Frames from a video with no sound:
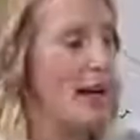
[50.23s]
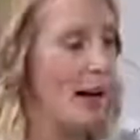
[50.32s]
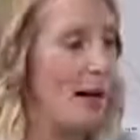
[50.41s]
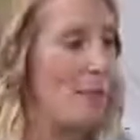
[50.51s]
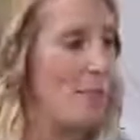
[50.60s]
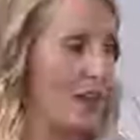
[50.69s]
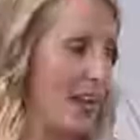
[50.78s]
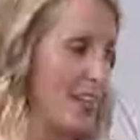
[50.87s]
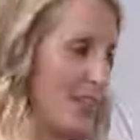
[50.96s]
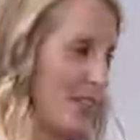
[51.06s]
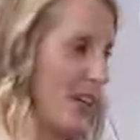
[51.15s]
Um,
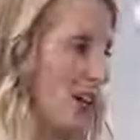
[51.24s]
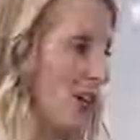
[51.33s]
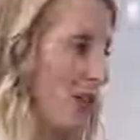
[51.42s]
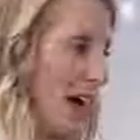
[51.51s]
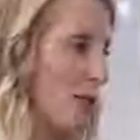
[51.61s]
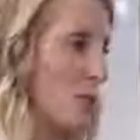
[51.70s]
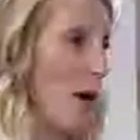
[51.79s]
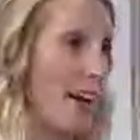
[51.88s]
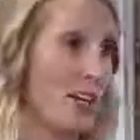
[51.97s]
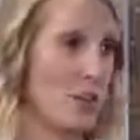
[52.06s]
and so that was my